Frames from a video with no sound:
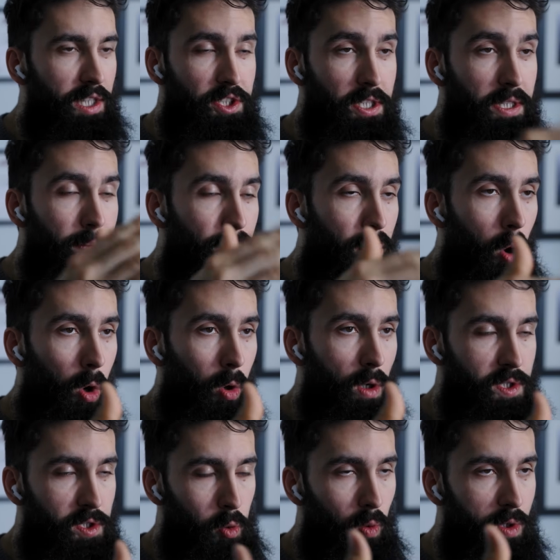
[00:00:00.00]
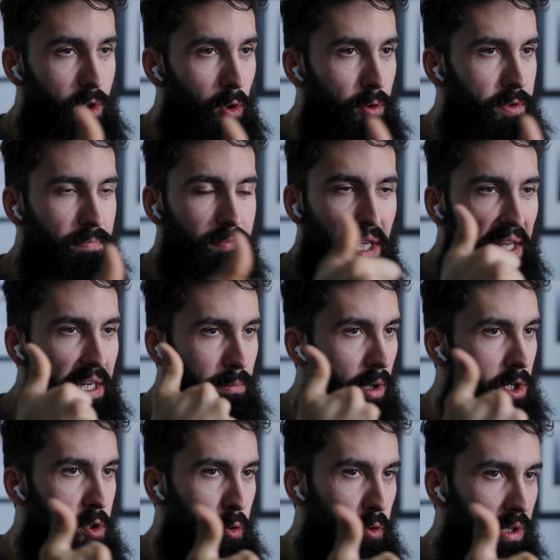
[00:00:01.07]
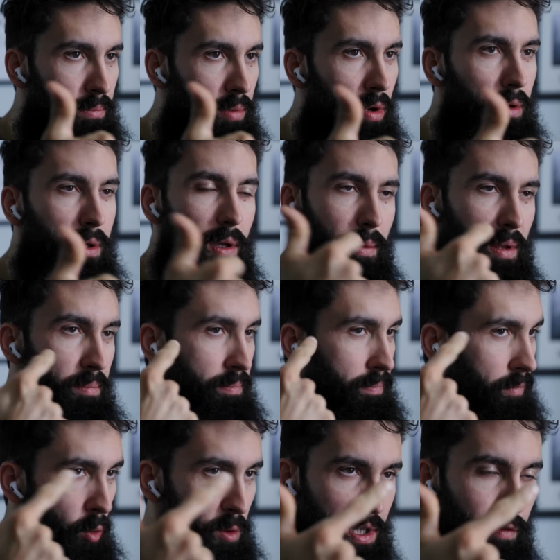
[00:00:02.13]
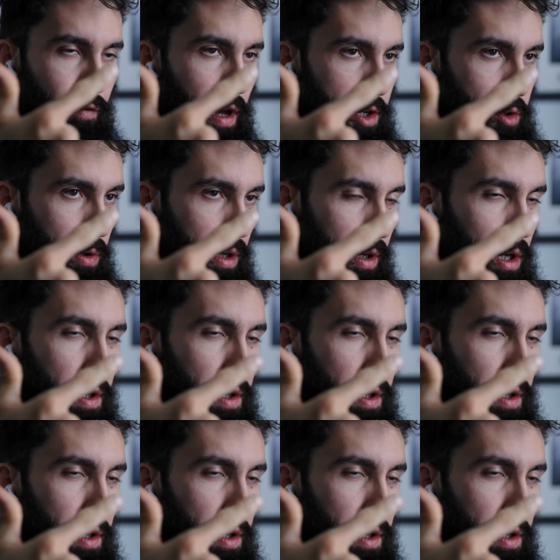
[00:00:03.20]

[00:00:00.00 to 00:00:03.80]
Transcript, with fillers: and seeing progress as a result, gaining muscle during a bulk and then losing fat during a